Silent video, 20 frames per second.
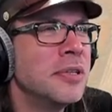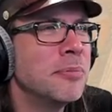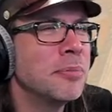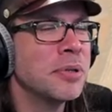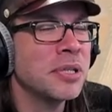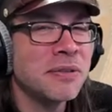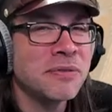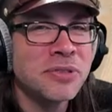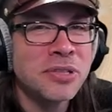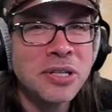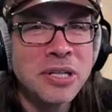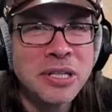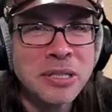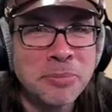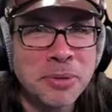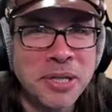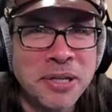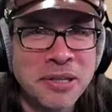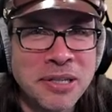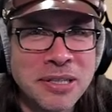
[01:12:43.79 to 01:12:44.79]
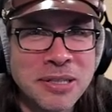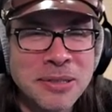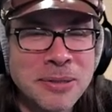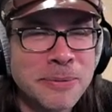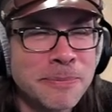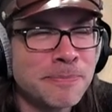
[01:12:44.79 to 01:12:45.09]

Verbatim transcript: But I thought about it.